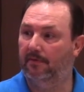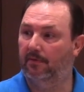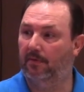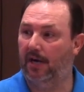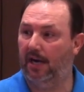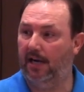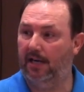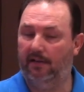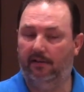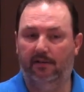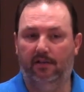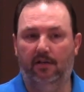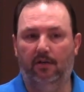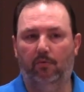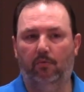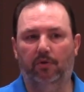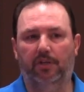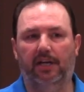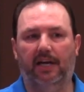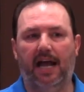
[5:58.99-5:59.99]
Right?
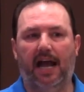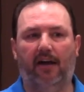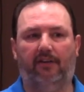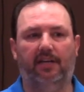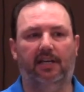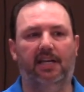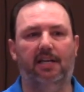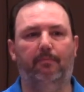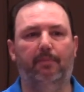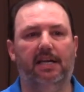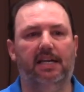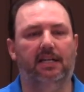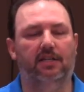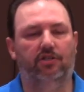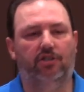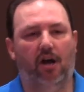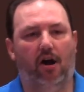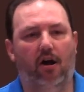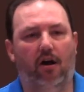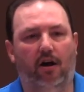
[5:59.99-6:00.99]
Well, then how can he be
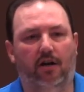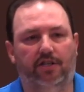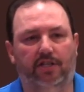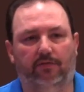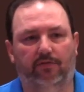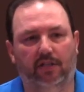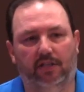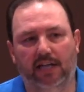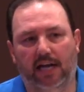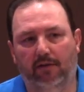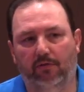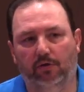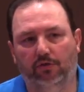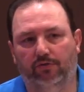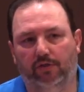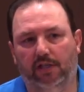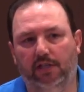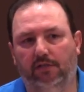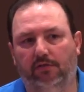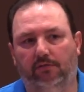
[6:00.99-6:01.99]
in charge if the
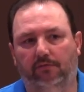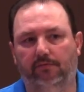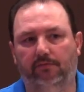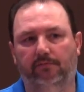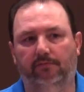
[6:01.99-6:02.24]
devil's rule?